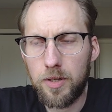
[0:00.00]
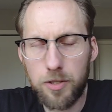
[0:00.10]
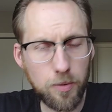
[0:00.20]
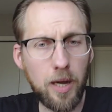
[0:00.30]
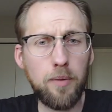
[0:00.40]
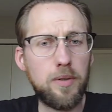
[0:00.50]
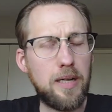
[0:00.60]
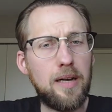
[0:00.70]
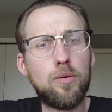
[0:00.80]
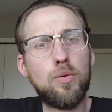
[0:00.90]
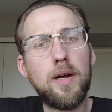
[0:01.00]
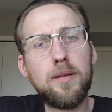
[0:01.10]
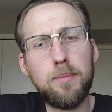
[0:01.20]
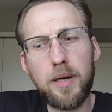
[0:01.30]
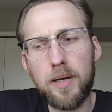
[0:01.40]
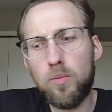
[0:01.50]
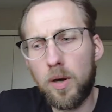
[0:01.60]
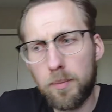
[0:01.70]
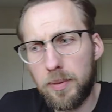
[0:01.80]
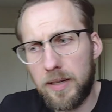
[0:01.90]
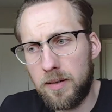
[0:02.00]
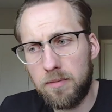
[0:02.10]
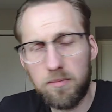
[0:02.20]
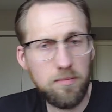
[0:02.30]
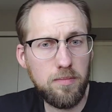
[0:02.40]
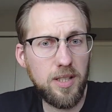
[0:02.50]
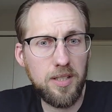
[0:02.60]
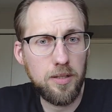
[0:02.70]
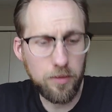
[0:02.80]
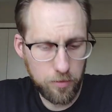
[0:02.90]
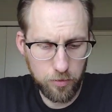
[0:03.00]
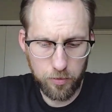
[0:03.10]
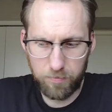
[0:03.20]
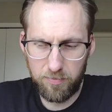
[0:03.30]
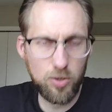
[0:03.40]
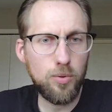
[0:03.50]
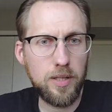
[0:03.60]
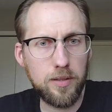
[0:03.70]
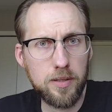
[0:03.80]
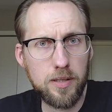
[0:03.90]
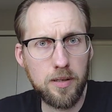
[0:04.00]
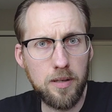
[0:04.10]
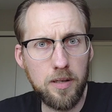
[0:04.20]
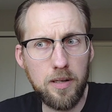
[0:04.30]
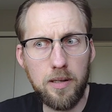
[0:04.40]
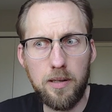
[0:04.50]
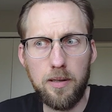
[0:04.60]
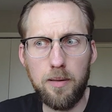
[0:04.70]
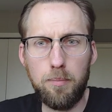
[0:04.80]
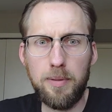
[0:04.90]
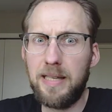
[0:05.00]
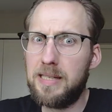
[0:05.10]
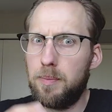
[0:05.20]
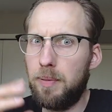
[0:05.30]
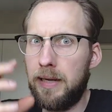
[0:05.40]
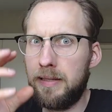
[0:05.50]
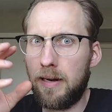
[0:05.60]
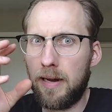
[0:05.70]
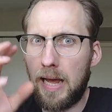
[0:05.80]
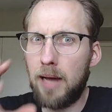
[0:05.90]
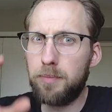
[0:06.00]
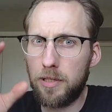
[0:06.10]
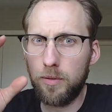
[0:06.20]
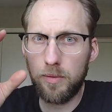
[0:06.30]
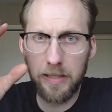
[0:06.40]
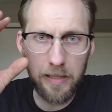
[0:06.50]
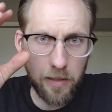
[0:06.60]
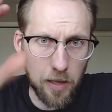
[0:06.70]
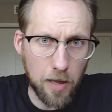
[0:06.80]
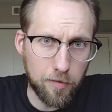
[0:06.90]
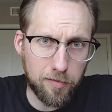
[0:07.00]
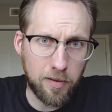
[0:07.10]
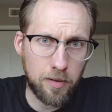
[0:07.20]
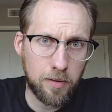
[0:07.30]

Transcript: So I would now rather buy one pen a year or two years but that's a pen that I absolutely love